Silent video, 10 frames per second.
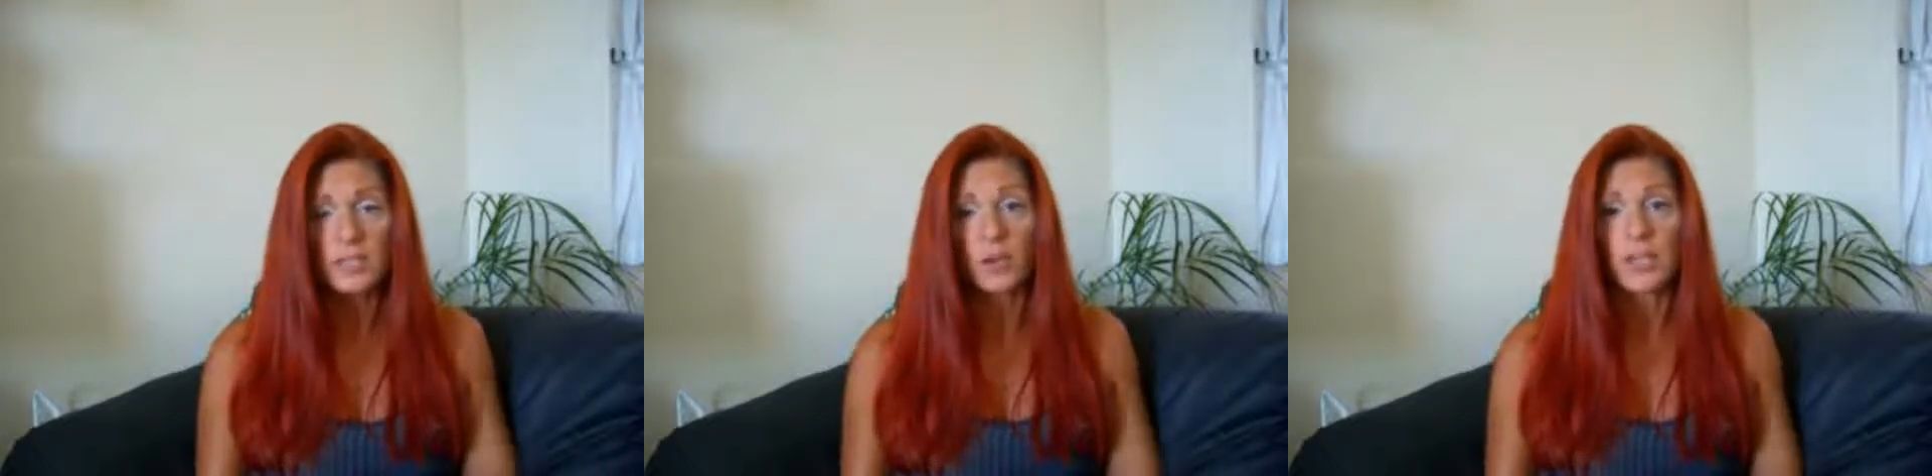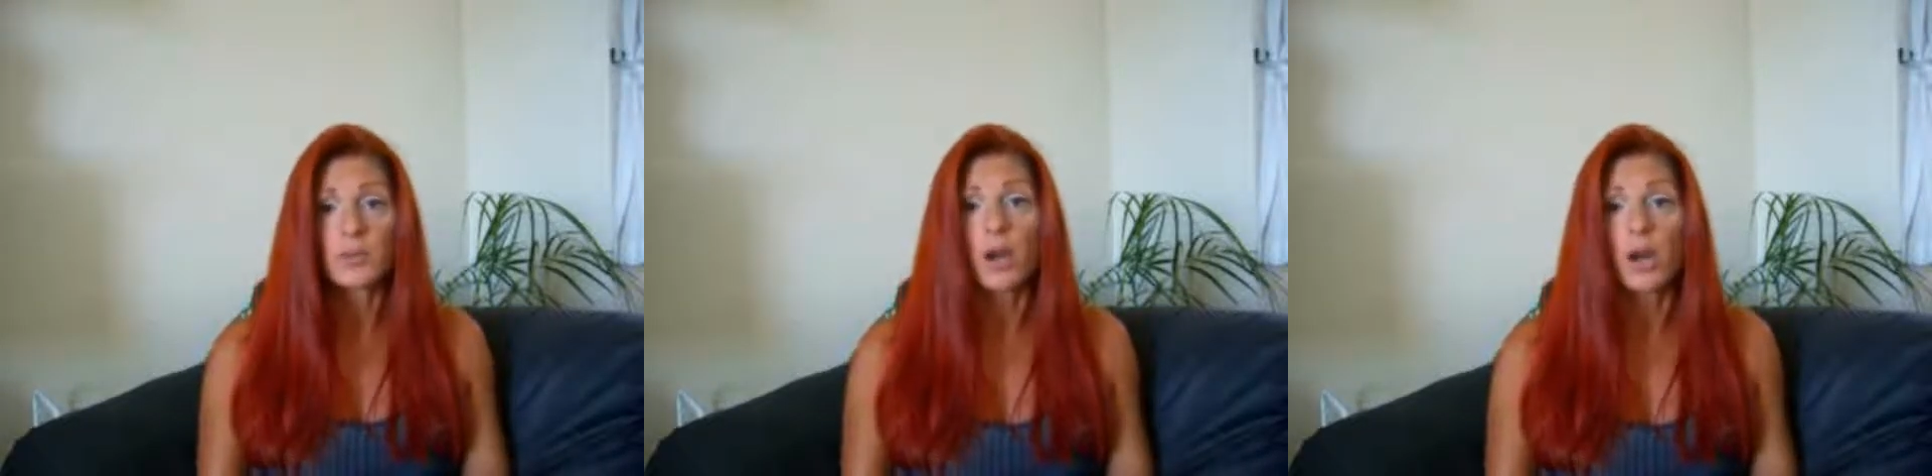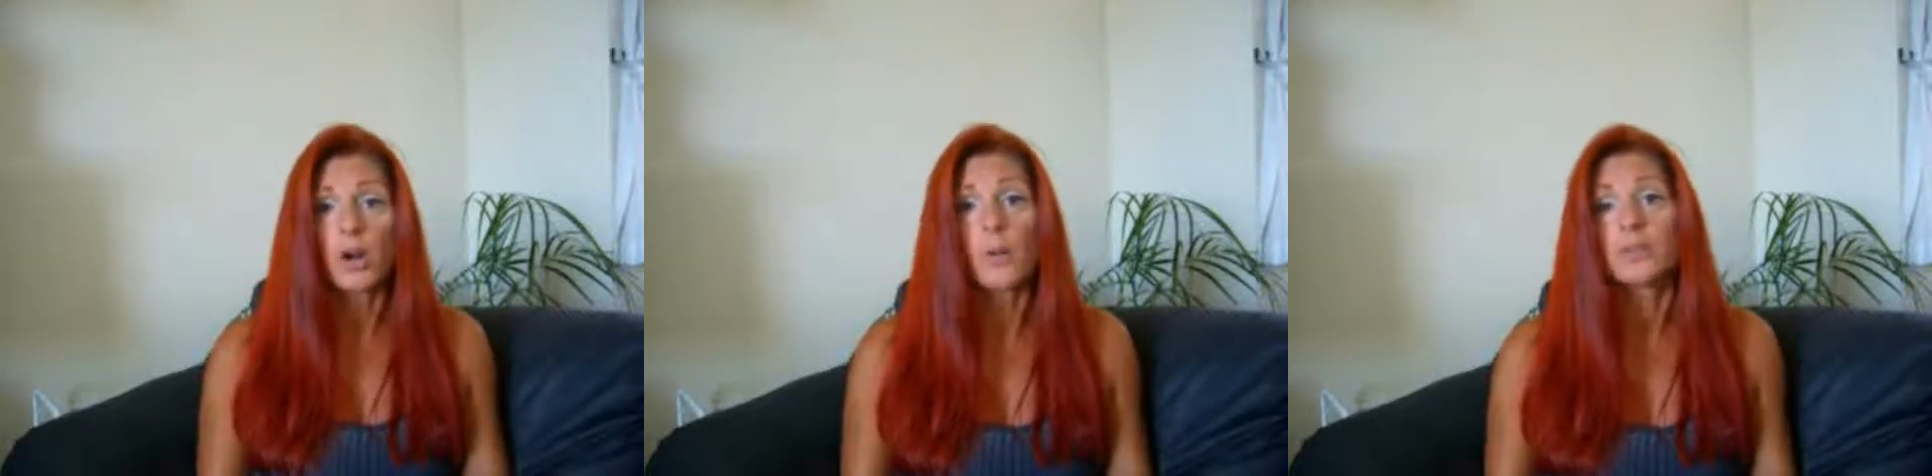that's what
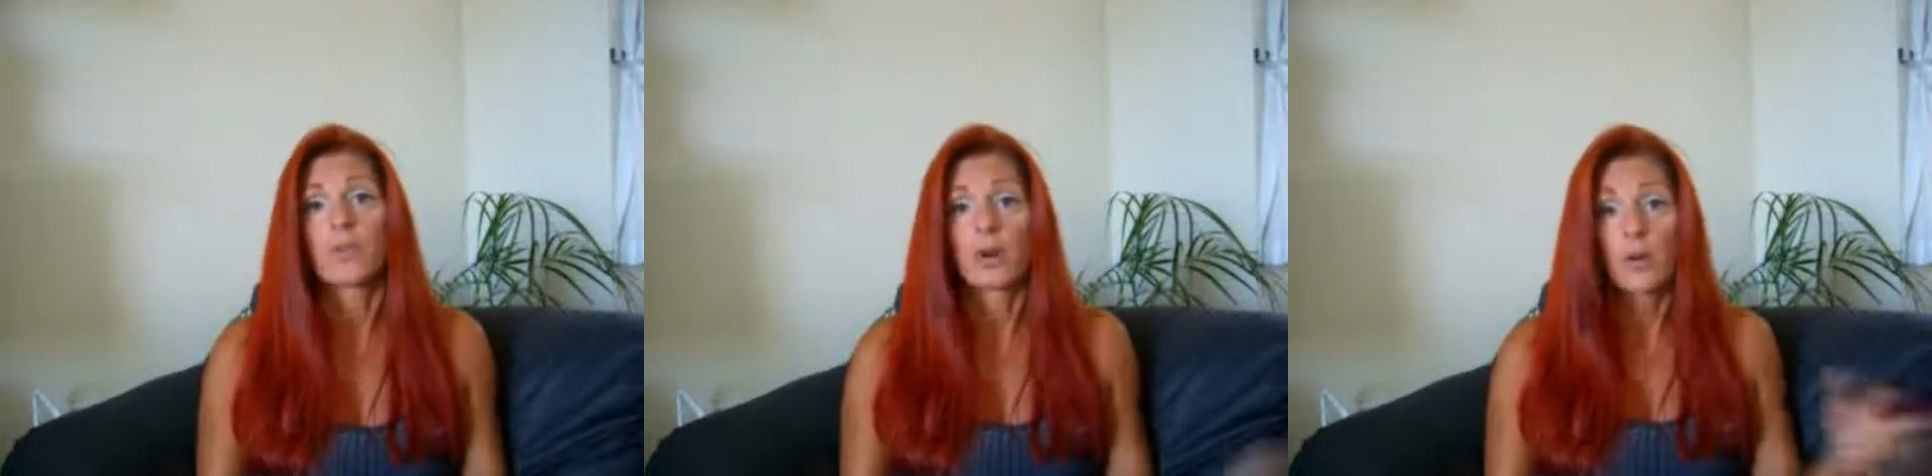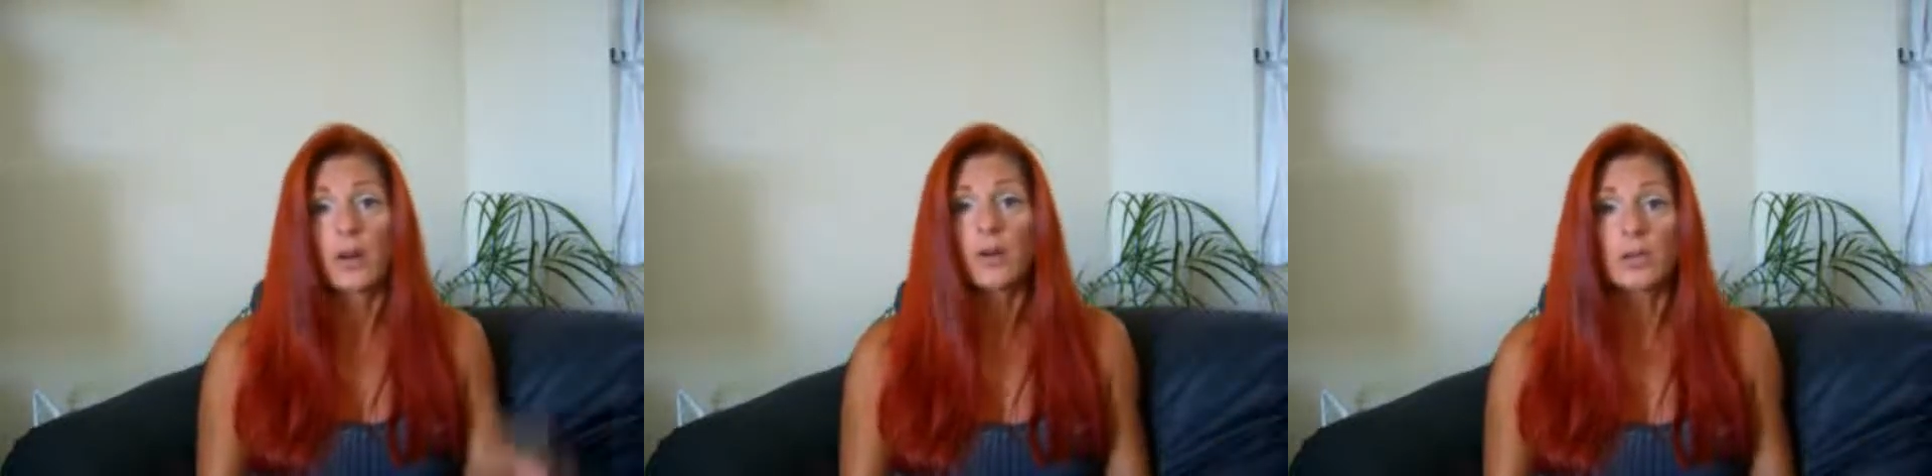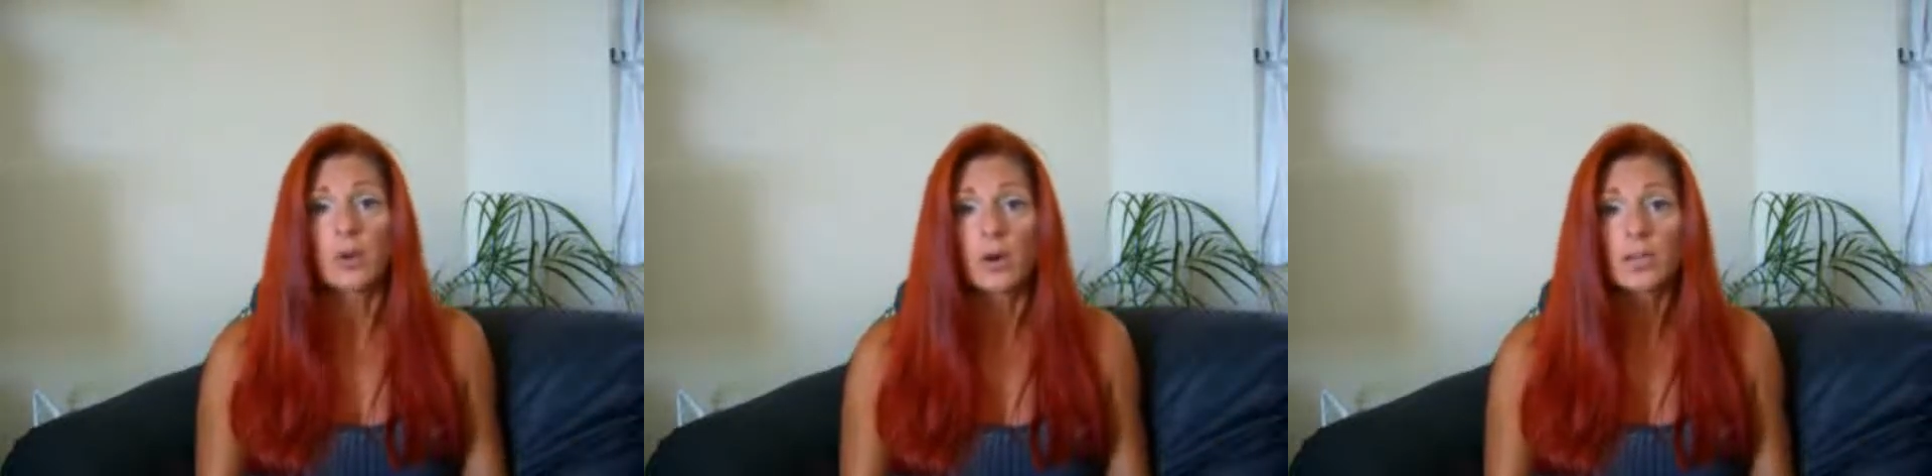Hot at Home is for. Work out
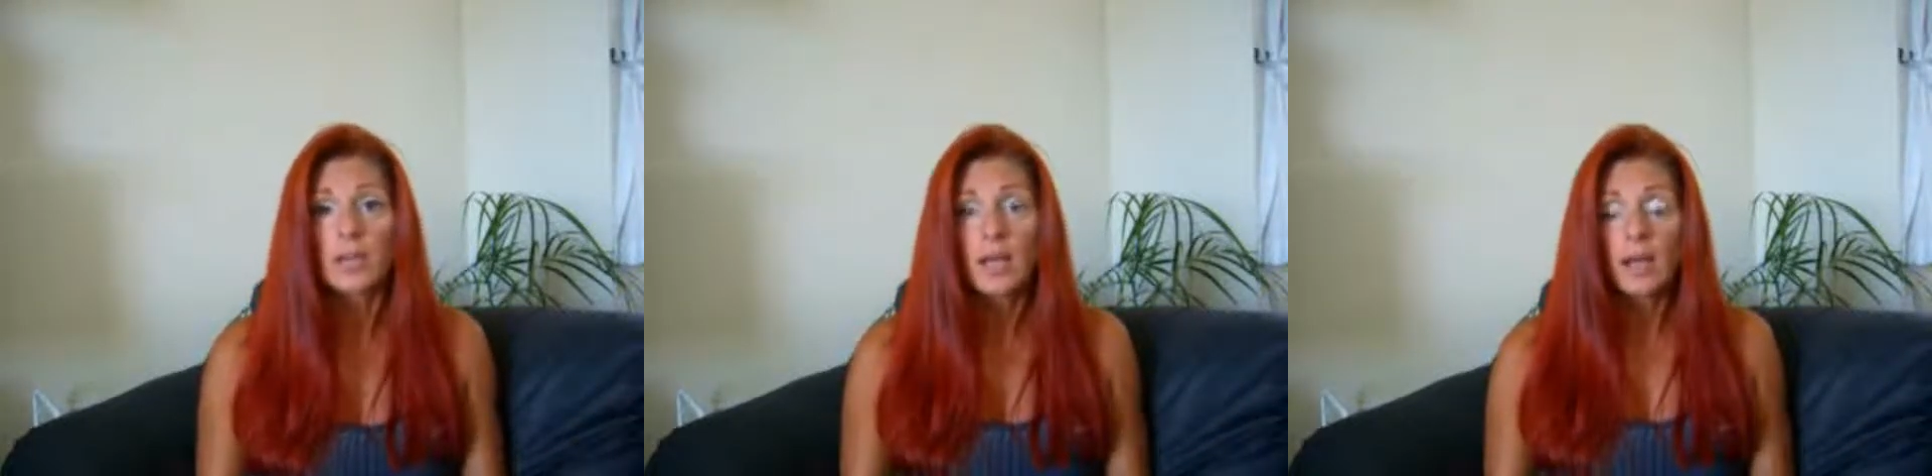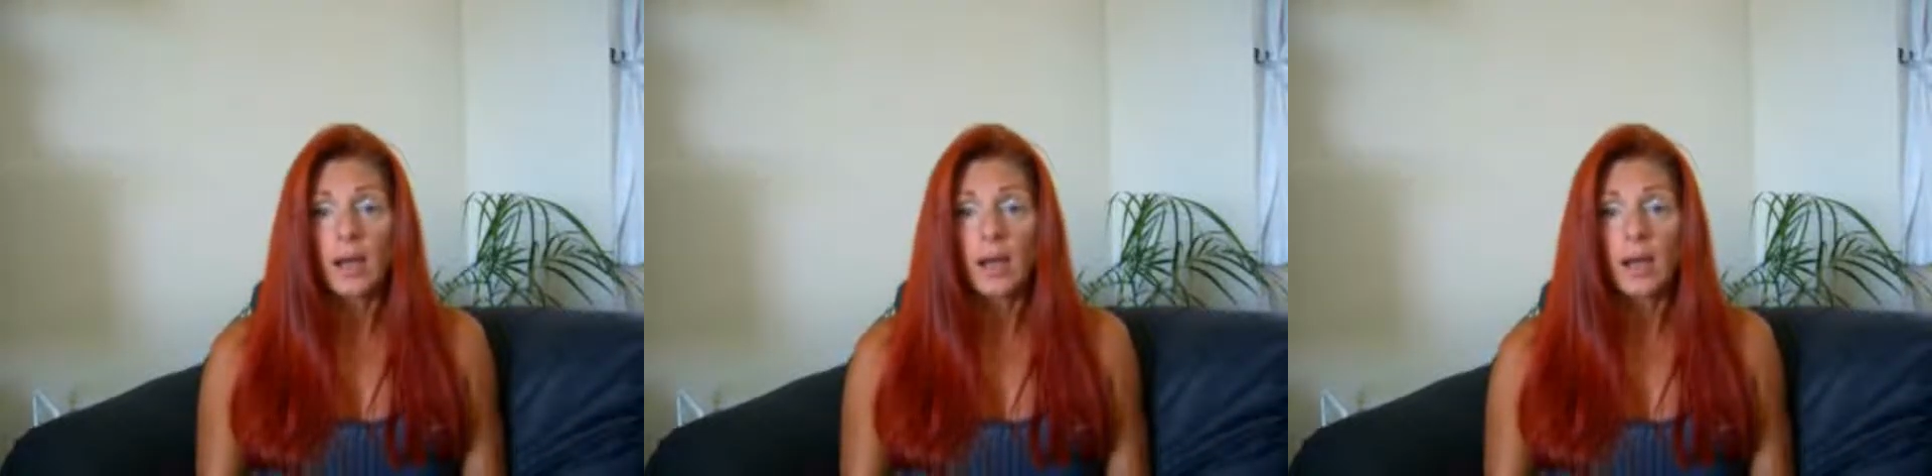indoors.